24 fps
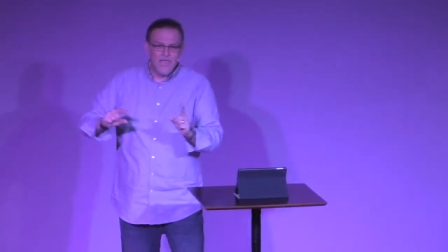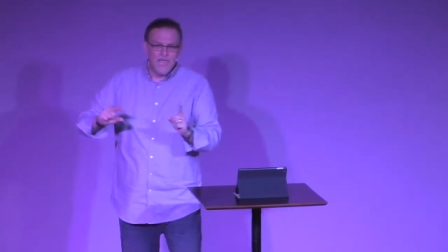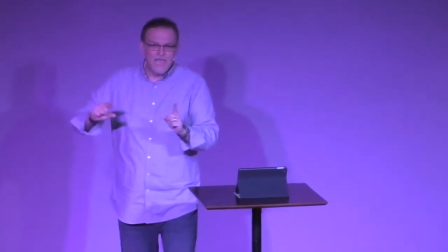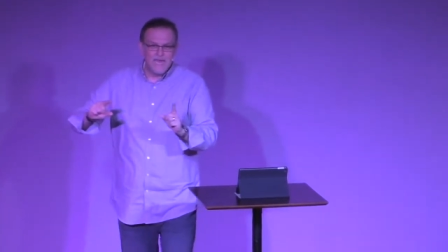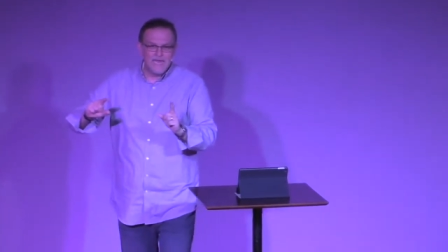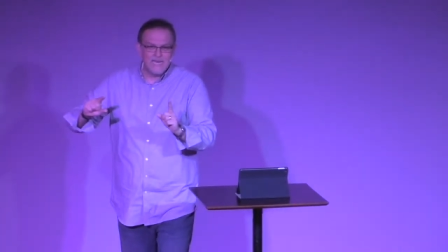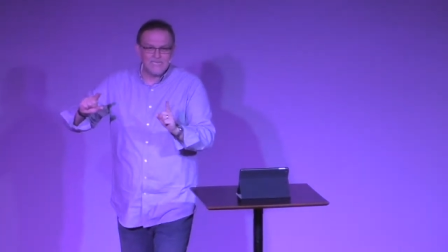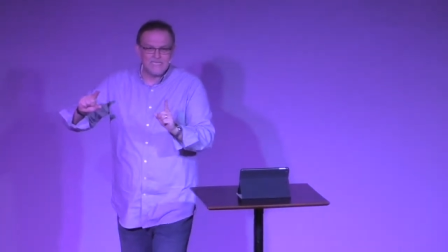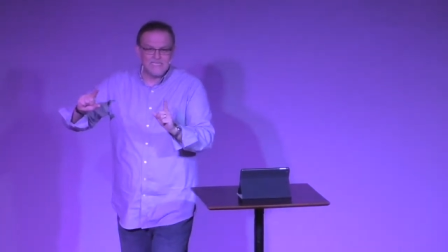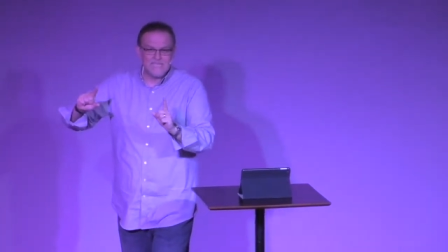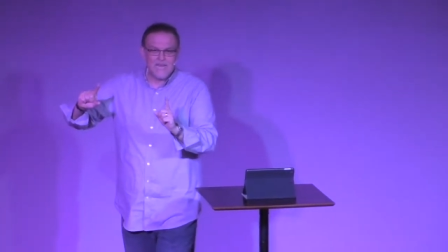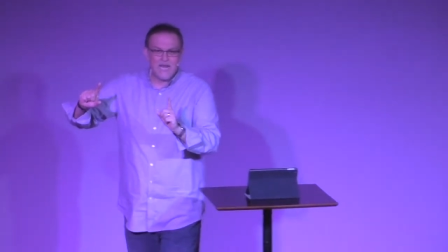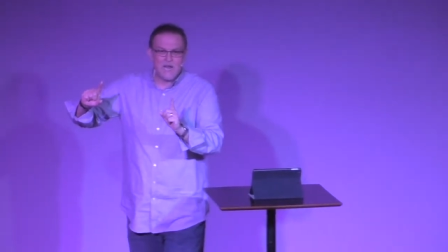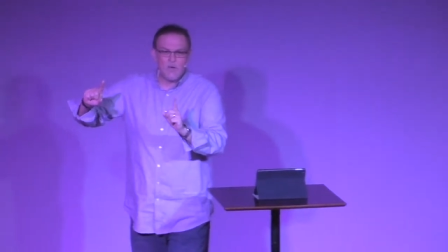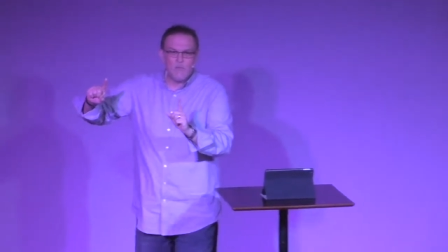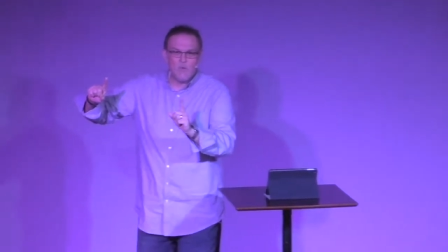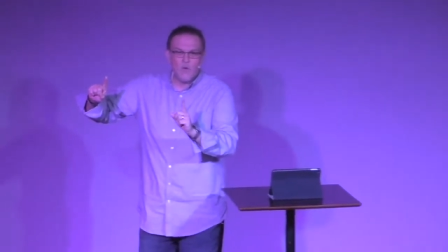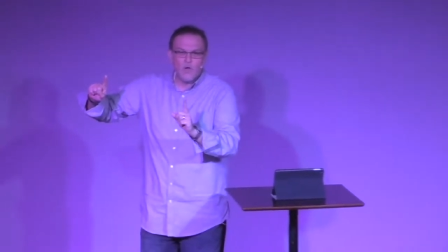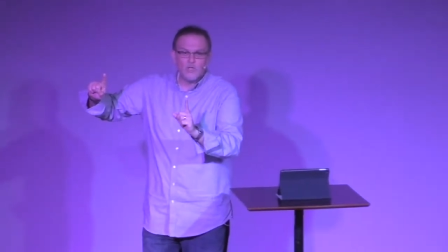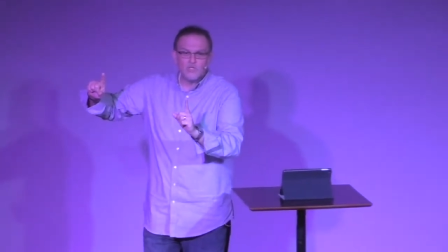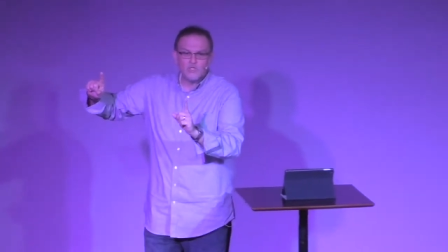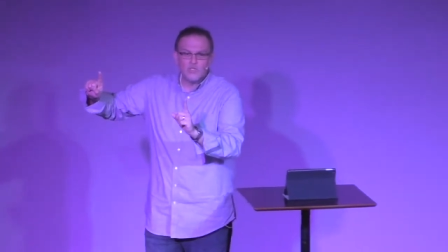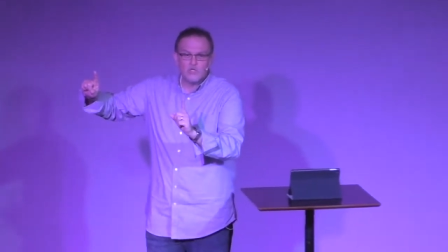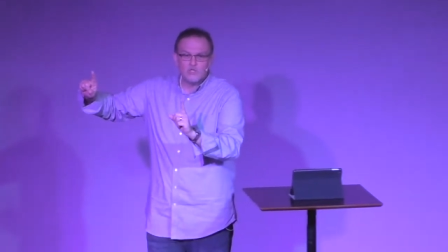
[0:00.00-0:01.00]
And he said, I
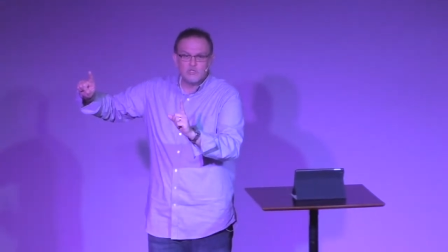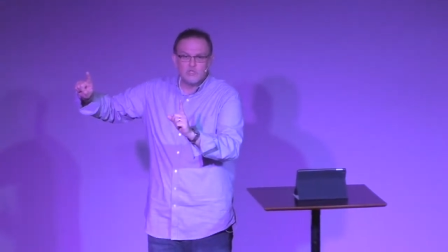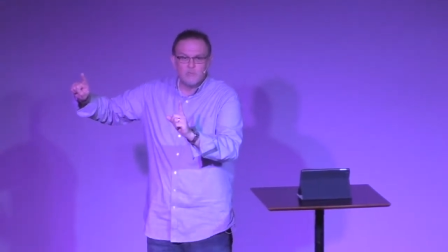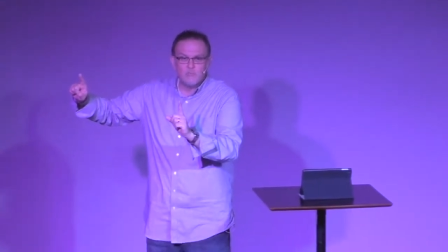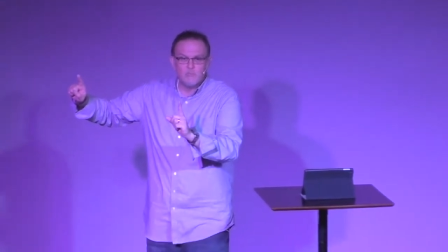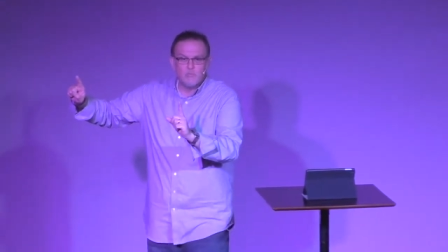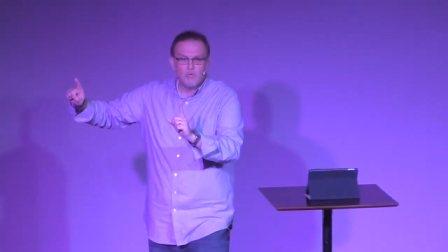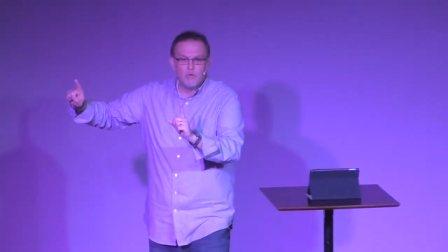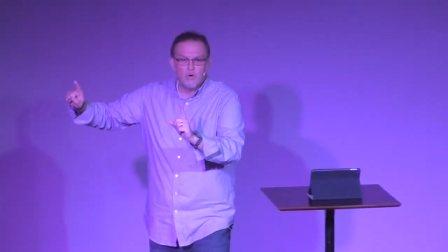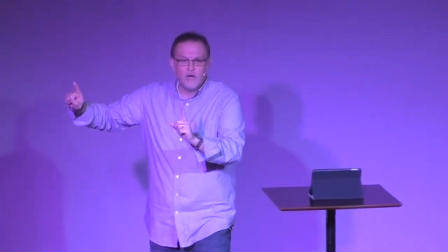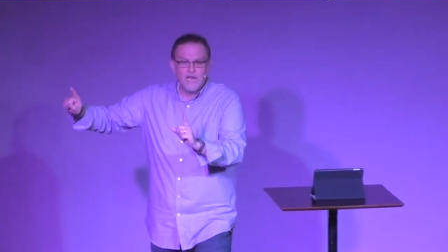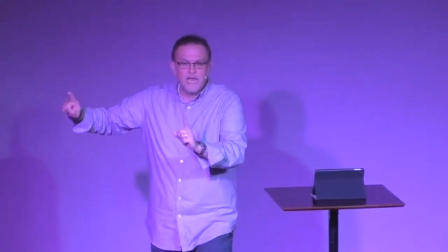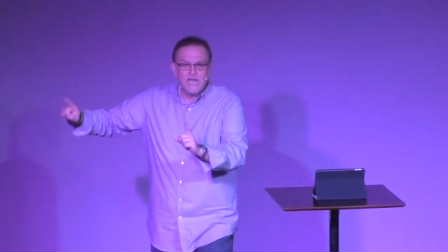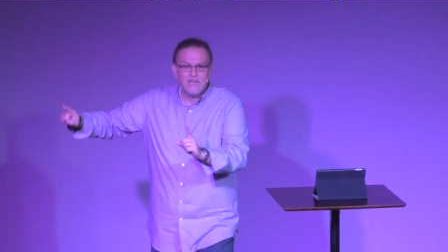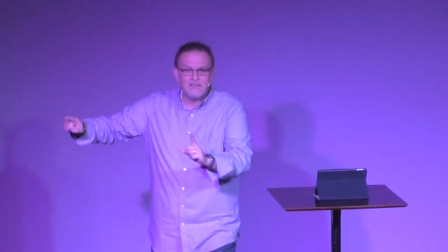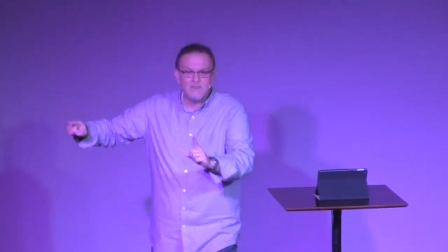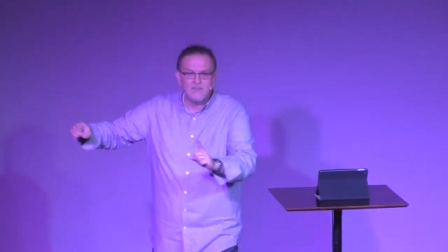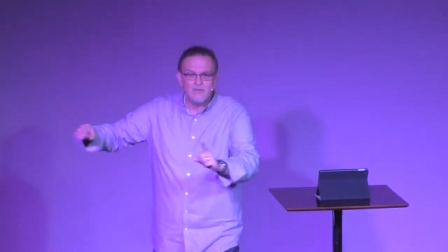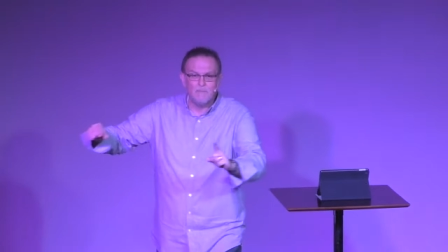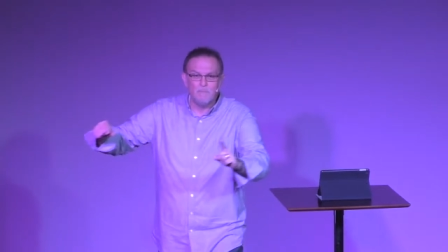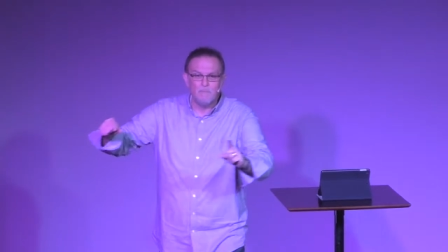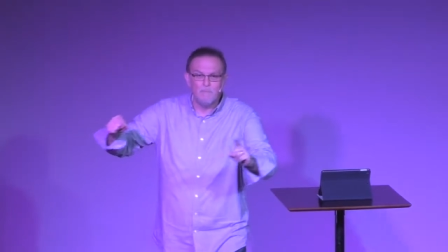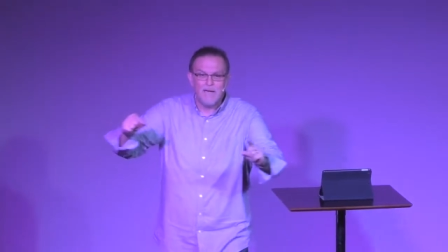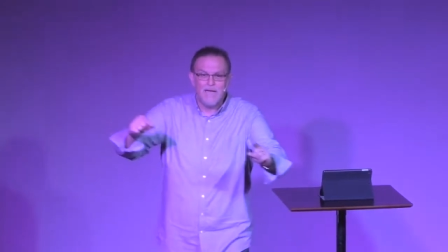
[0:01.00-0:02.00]
want you to
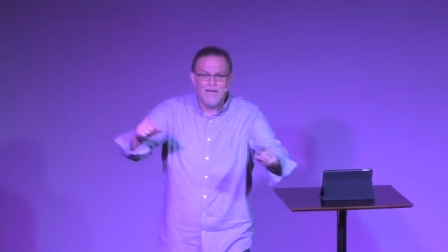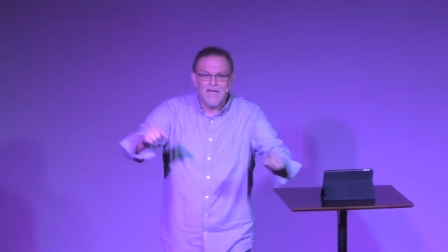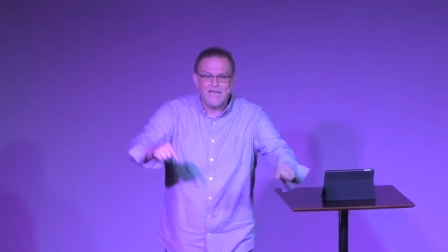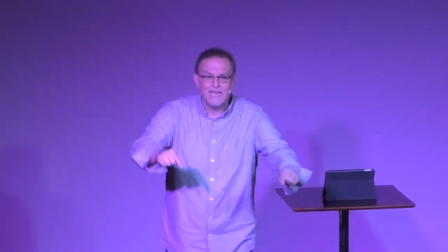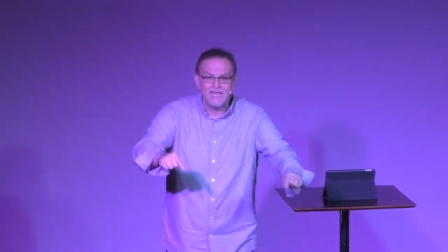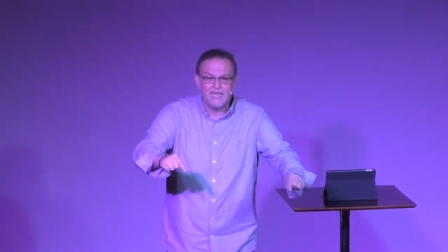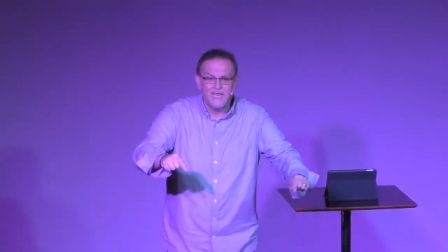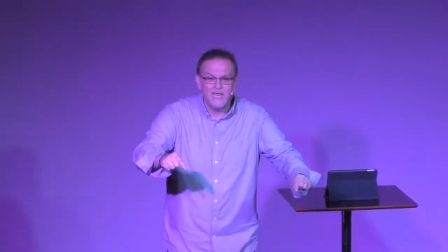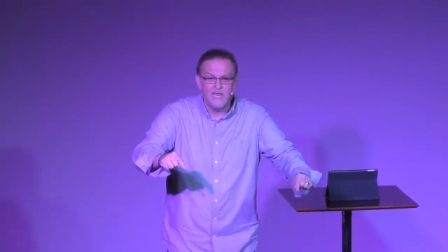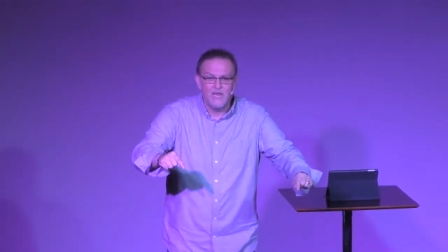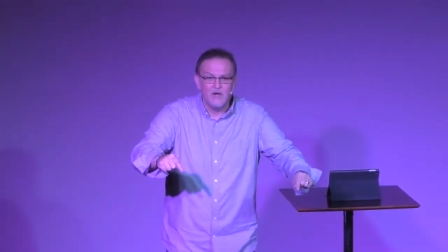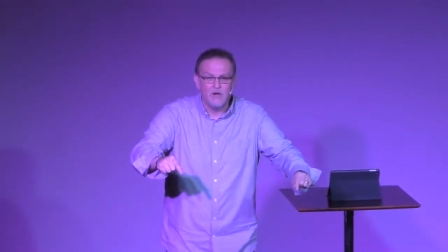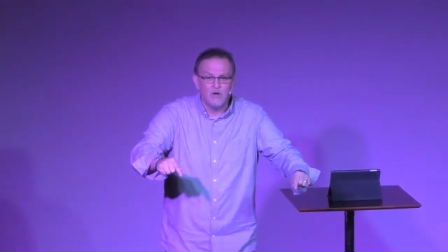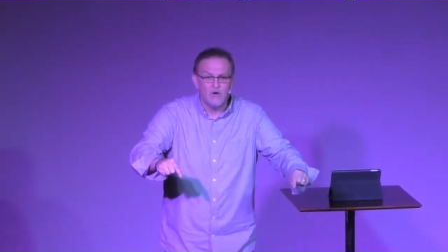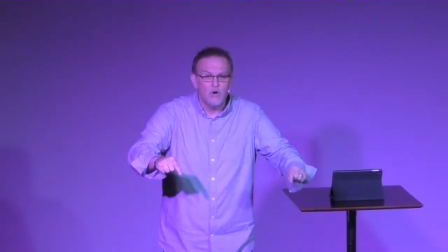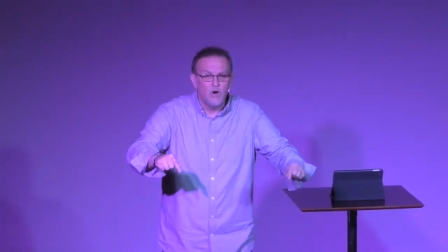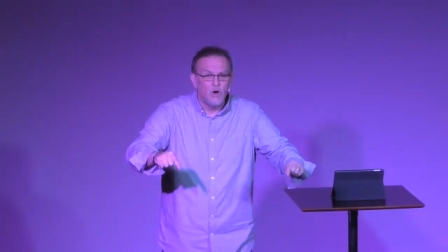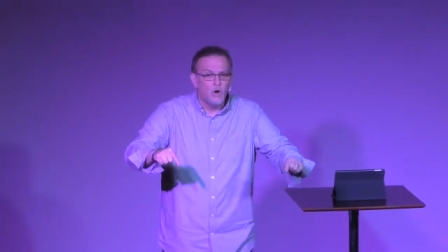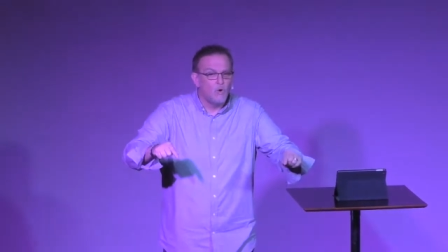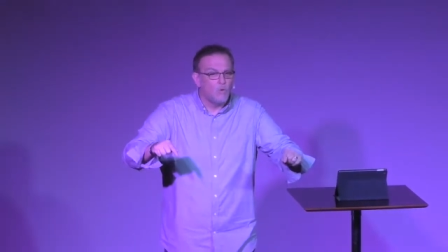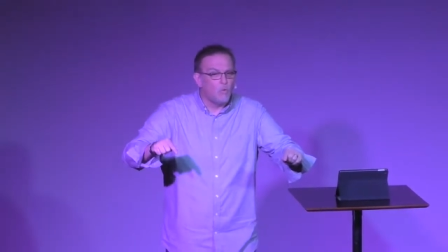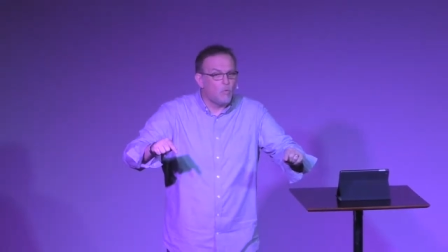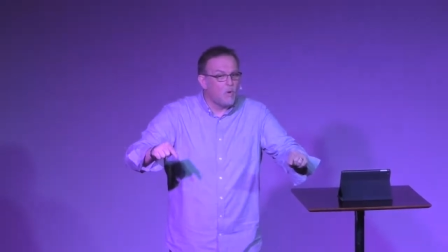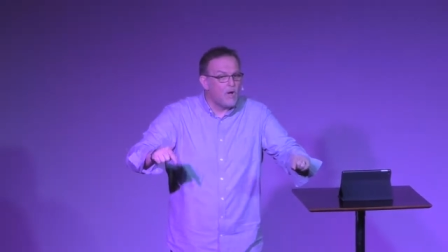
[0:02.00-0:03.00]
bring them back
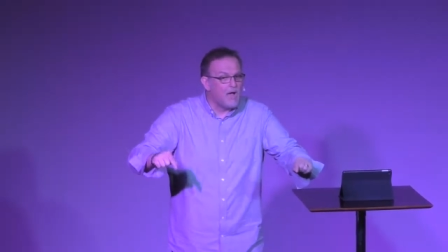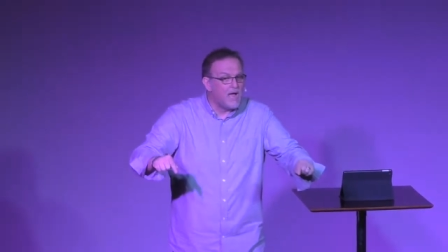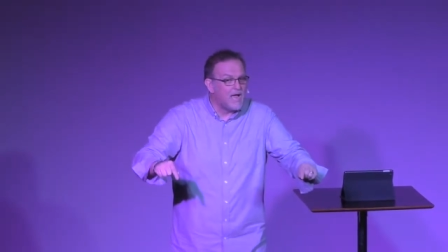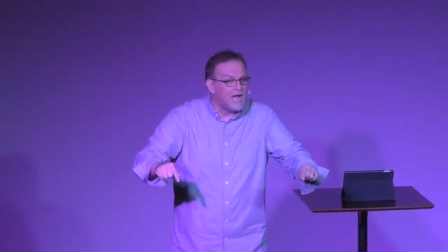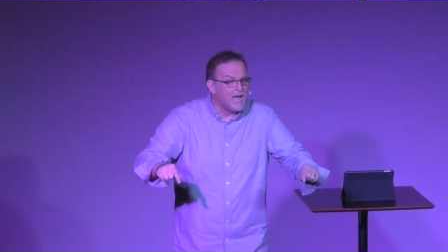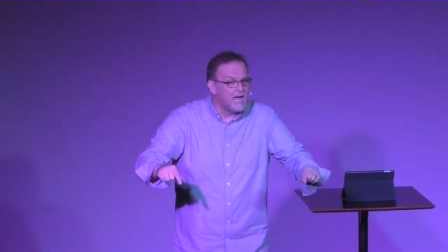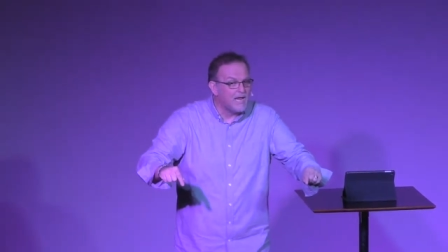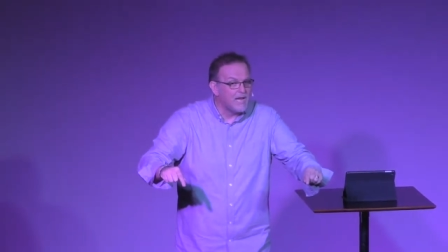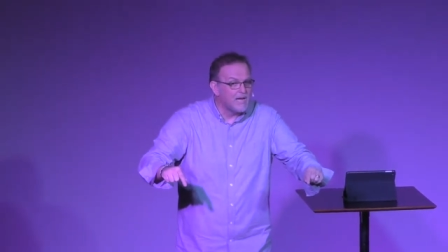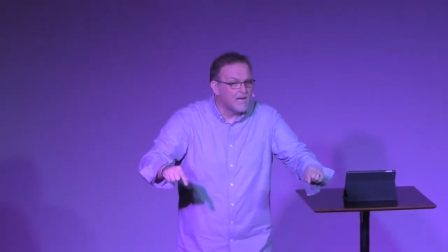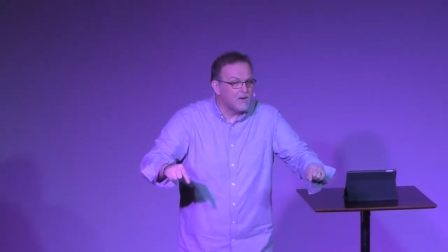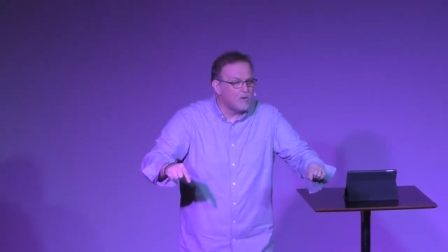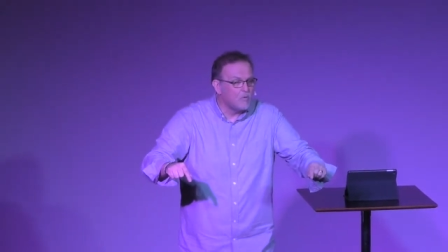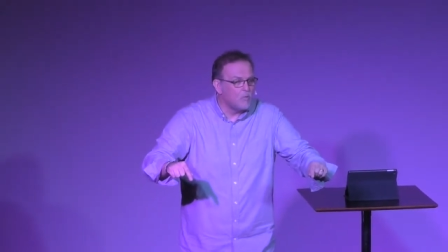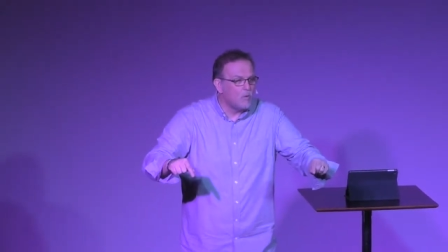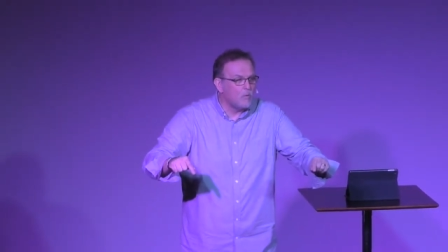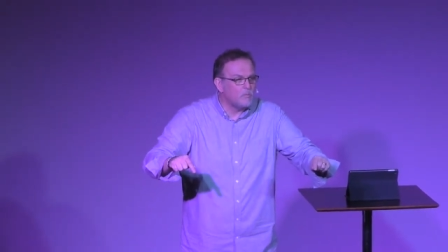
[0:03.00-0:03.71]
here. Why?